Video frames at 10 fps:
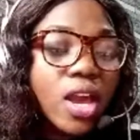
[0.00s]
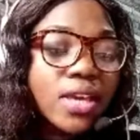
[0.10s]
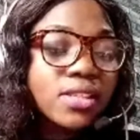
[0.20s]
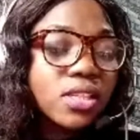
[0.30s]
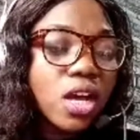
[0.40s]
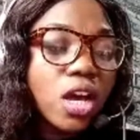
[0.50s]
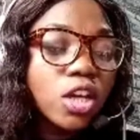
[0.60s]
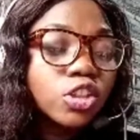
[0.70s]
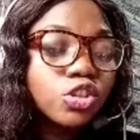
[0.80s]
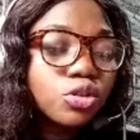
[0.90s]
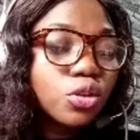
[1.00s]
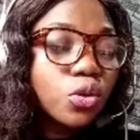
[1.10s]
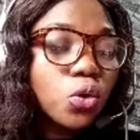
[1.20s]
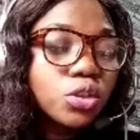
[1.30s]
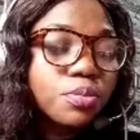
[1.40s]
is you
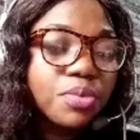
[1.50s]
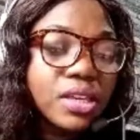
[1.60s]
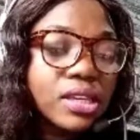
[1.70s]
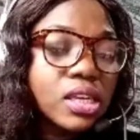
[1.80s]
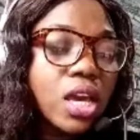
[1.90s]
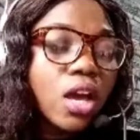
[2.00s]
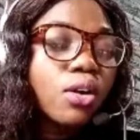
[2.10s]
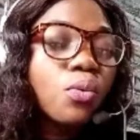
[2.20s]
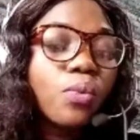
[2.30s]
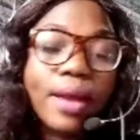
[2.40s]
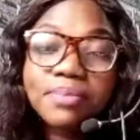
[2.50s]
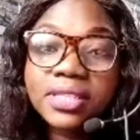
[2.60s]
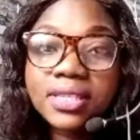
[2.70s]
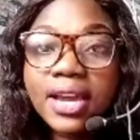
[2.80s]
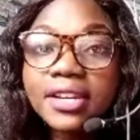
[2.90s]
could be a web
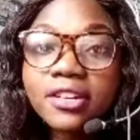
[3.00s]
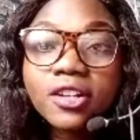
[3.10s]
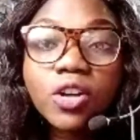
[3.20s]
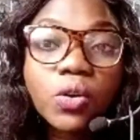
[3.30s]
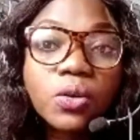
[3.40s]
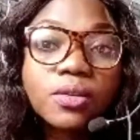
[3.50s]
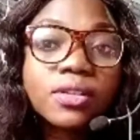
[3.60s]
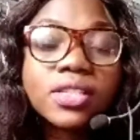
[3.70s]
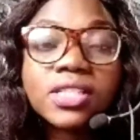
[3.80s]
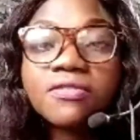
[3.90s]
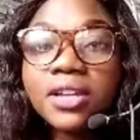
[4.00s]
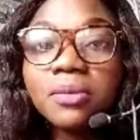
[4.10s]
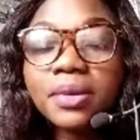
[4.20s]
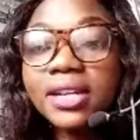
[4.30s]
designer or a developer.